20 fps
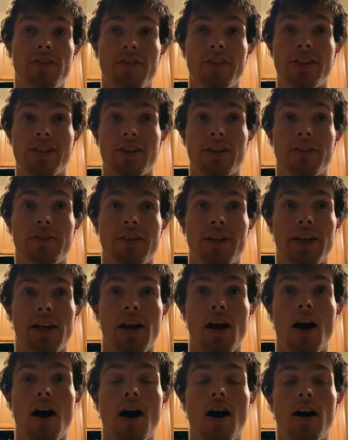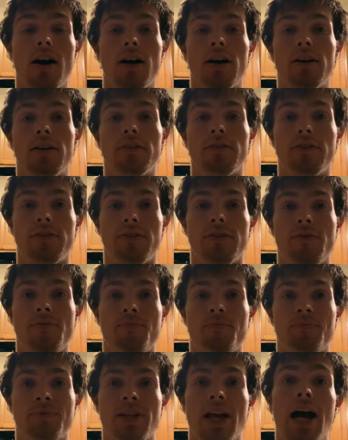of a serving of
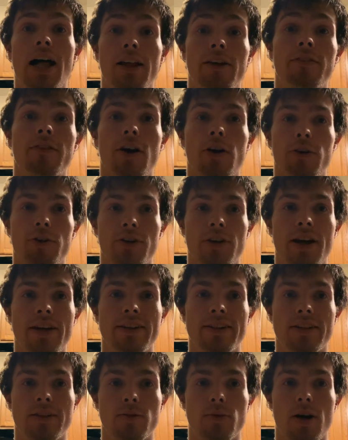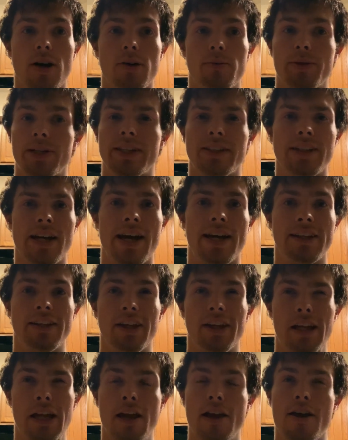cauliflower rice as well, because I had
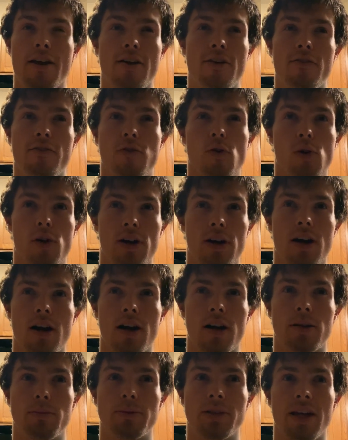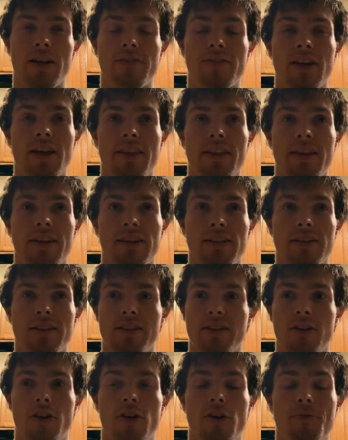like 4 carbs left, I think.
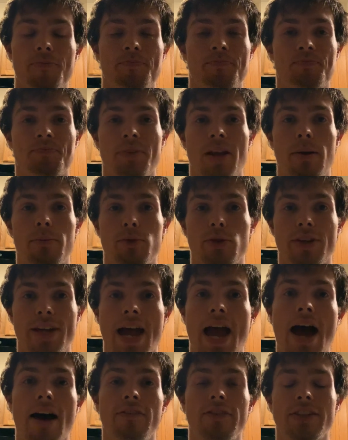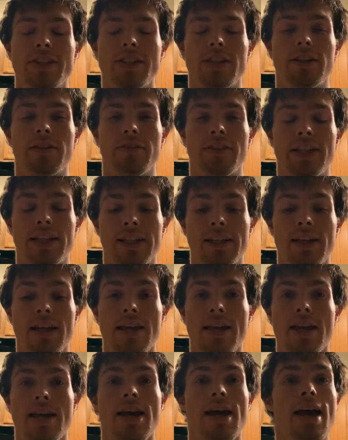So I'm doing half a serving.
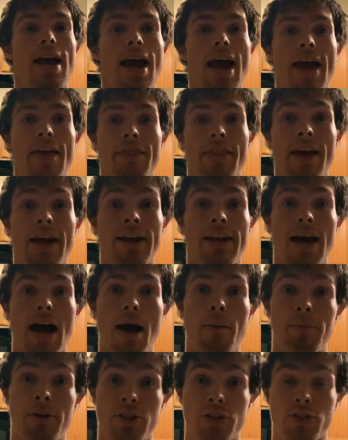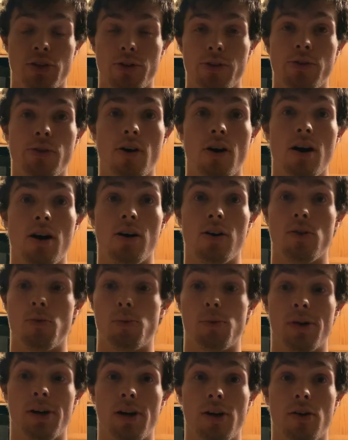And then I'm going to show you
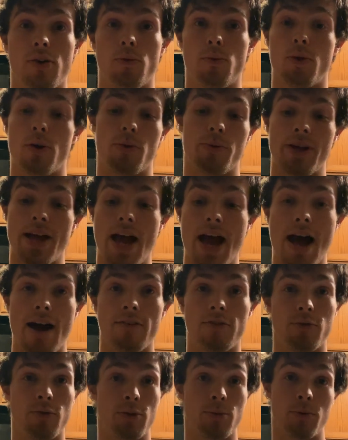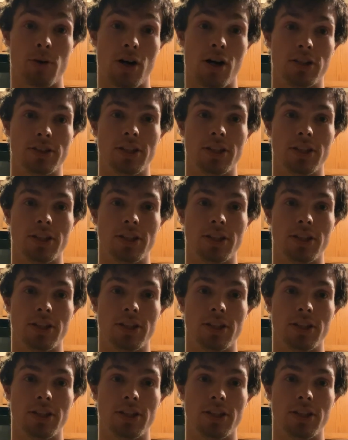all what we have when we're all